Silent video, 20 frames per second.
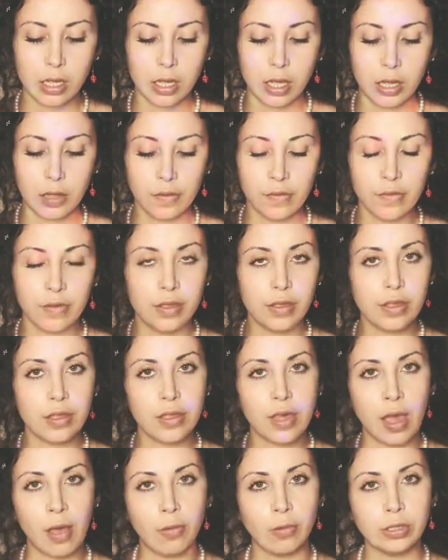of
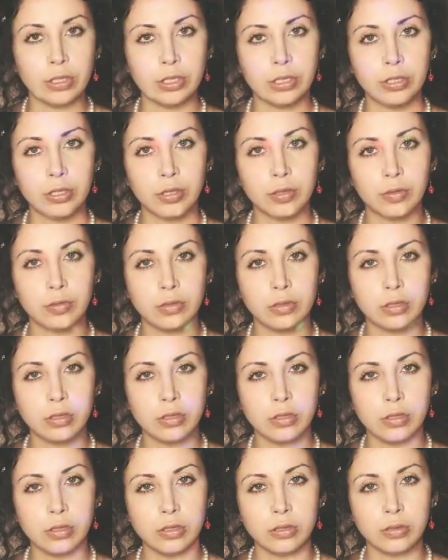that which attunes
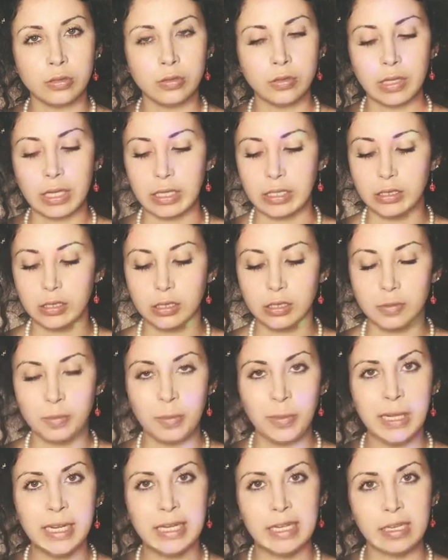to its
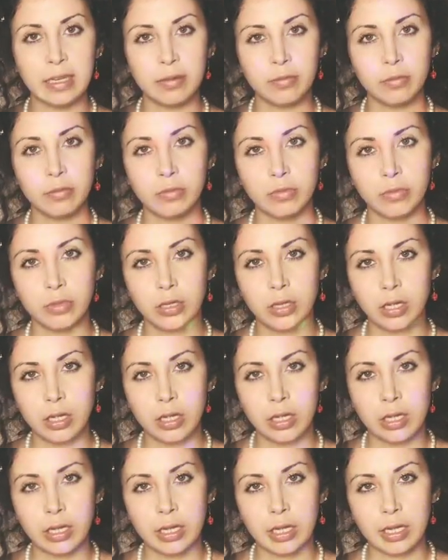medium
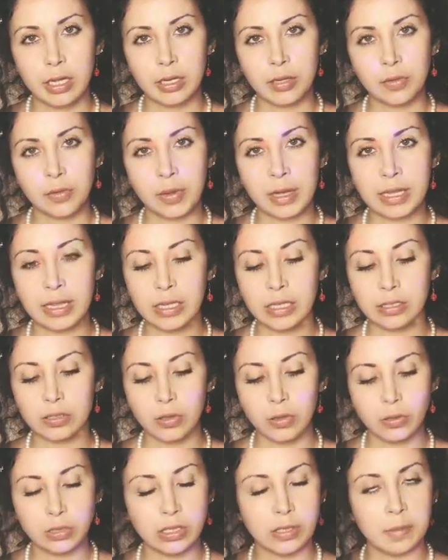in a way that is
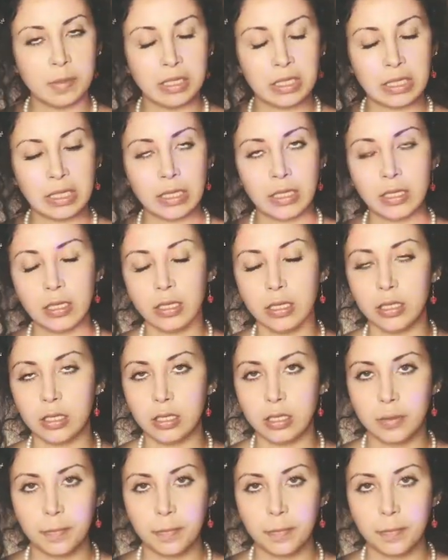ultimately